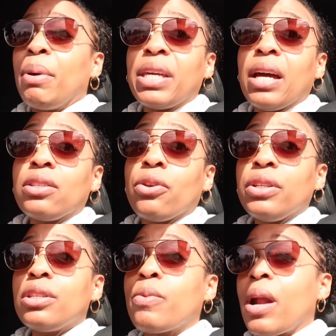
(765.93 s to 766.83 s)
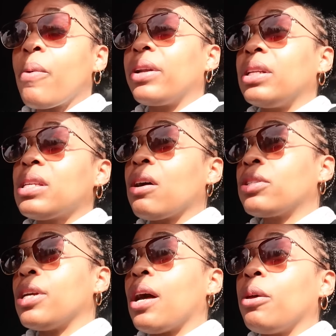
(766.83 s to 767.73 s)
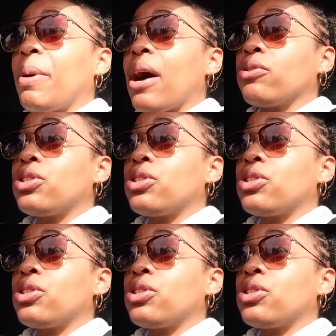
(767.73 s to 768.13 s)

But yeah, so this is what I wanted to talk to y'all about.